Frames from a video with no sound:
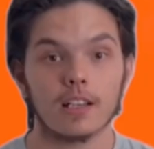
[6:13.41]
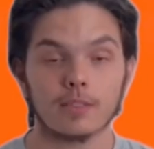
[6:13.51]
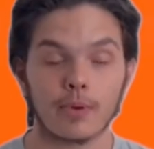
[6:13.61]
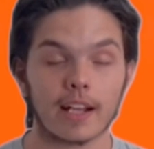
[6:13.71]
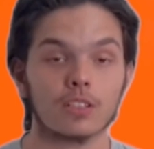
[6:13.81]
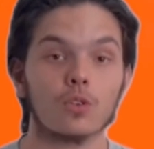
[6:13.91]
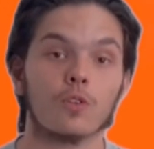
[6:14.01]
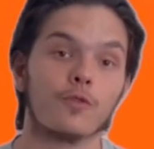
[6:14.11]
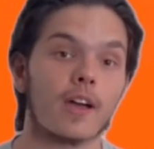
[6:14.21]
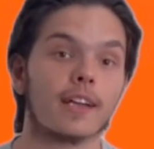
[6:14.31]
It's practical
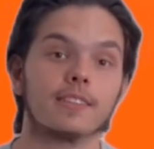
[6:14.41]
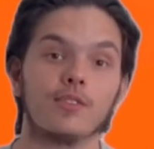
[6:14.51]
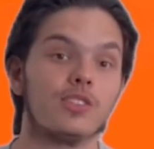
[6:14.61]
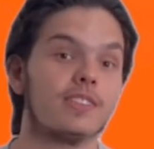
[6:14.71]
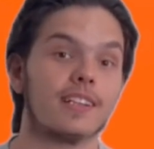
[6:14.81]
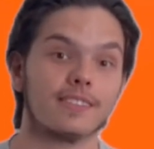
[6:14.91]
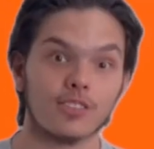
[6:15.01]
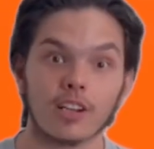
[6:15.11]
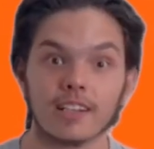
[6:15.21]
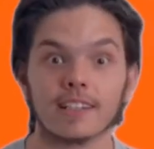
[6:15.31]
effects. Everything that's
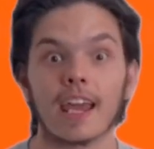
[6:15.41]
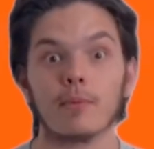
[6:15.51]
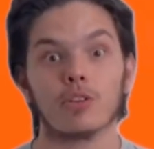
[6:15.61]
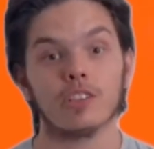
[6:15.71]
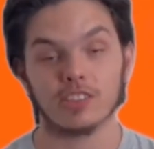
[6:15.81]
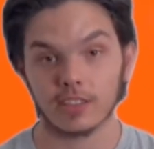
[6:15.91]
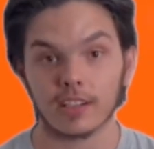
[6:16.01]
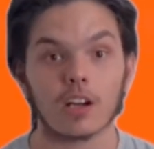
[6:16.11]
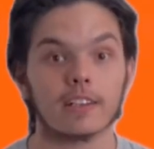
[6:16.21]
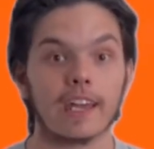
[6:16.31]
done in camera, it's done
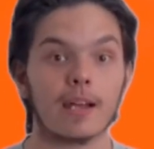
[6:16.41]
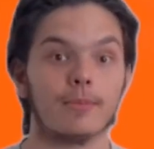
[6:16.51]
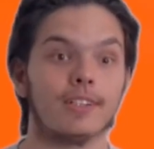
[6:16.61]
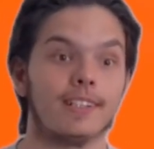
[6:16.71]
on camera.